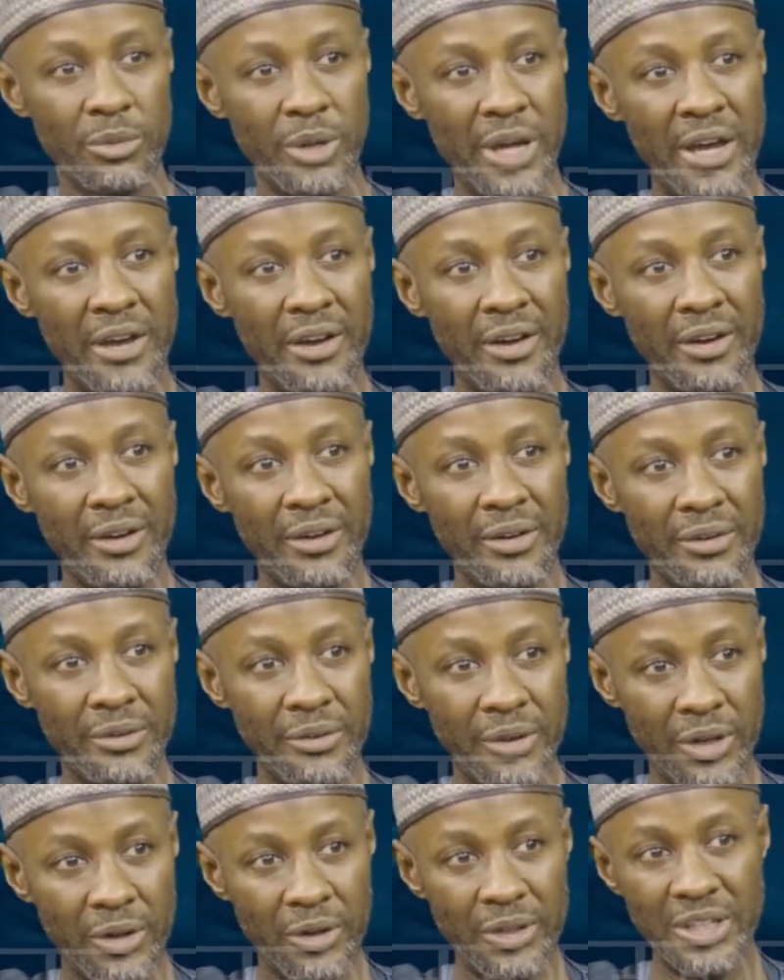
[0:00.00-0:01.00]
we're
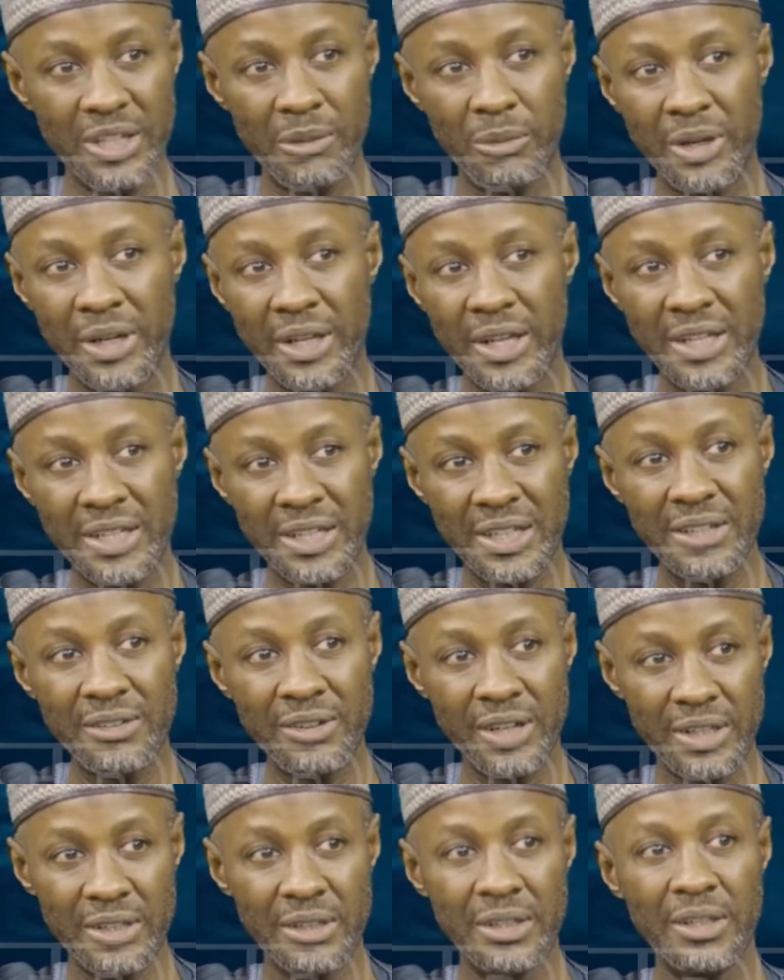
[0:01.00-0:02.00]
recording about eight
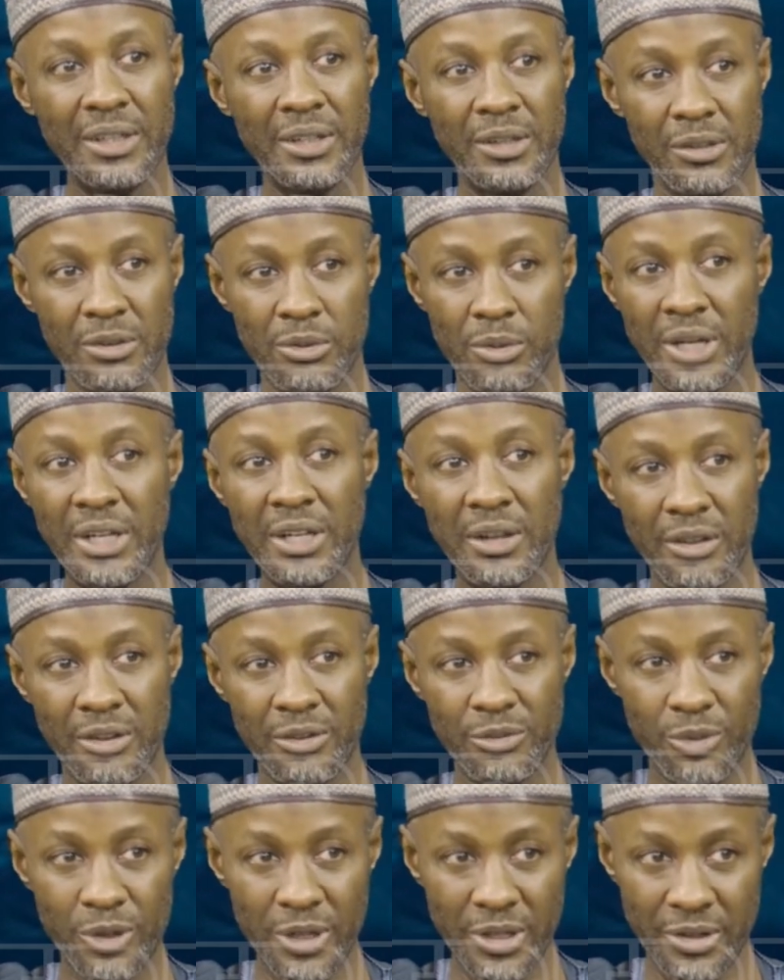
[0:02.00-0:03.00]
hundred. That's so right. one
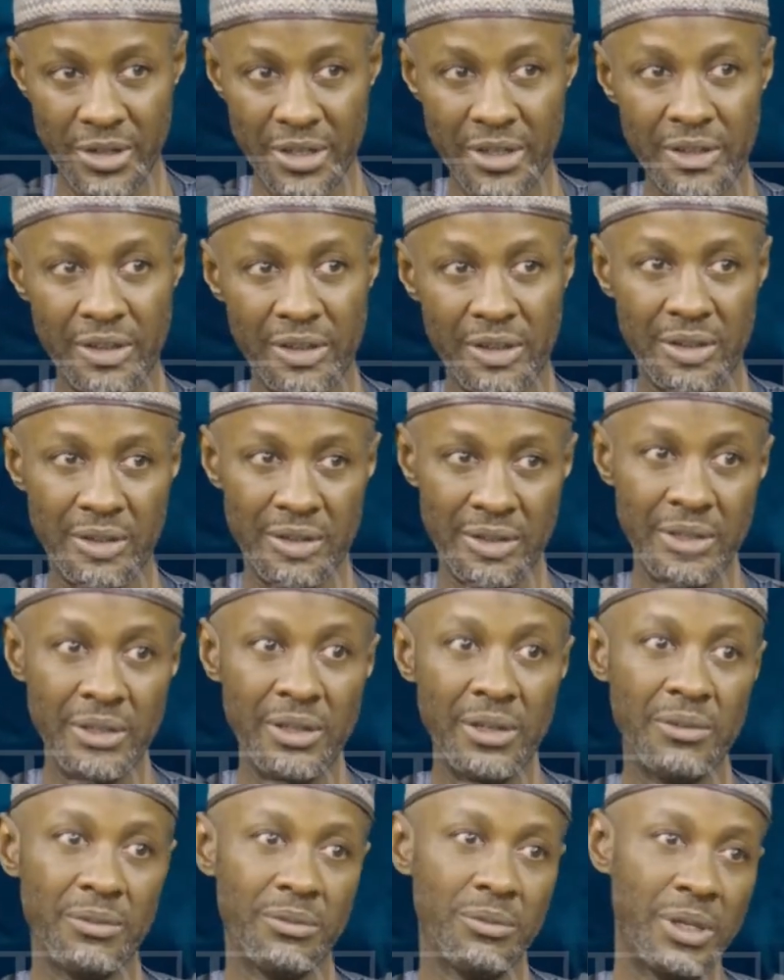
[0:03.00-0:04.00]
thousand four hundred is uh,
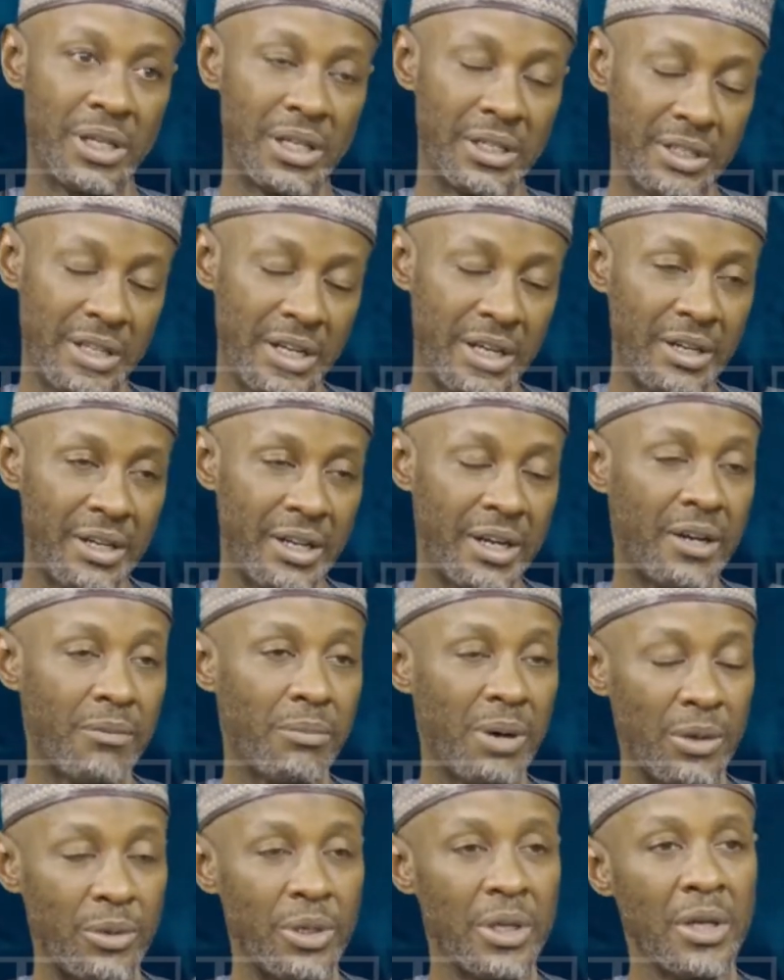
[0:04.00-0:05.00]
yeah, well there
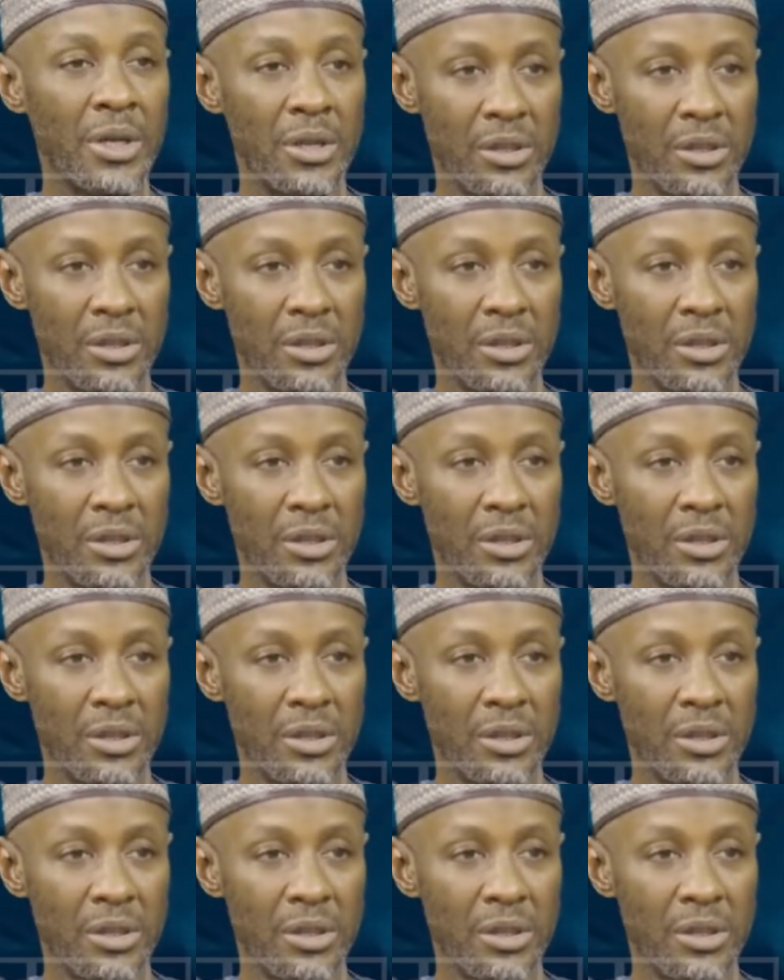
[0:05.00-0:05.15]
thereabout.